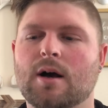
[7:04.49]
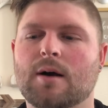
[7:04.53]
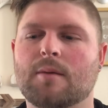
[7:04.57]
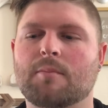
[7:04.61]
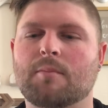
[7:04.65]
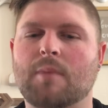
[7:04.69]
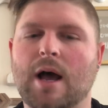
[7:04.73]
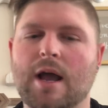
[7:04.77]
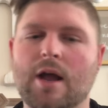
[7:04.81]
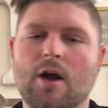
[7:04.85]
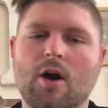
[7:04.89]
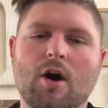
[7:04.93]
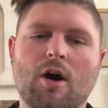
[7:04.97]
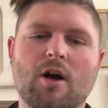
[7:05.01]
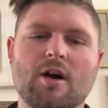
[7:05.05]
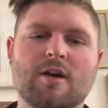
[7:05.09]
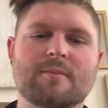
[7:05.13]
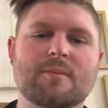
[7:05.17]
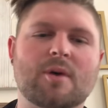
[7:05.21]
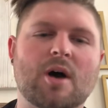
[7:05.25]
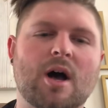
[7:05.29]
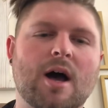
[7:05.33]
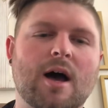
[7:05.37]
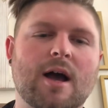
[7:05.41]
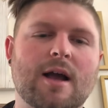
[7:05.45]
my heart
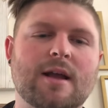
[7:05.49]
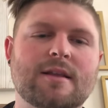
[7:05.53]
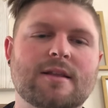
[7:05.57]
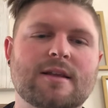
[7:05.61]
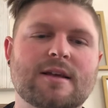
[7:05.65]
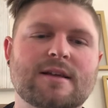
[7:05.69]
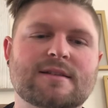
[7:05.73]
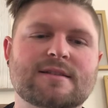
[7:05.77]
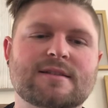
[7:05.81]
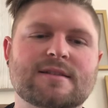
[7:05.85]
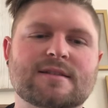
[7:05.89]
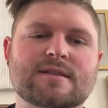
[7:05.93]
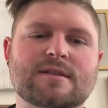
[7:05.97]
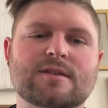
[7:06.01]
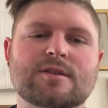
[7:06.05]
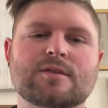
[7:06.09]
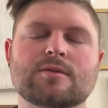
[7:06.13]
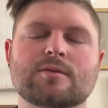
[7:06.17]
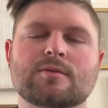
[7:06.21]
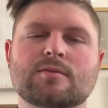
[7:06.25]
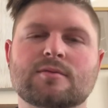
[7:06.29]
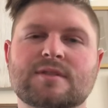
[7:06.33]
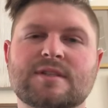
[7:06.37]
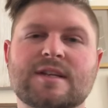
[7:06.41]
behind this is to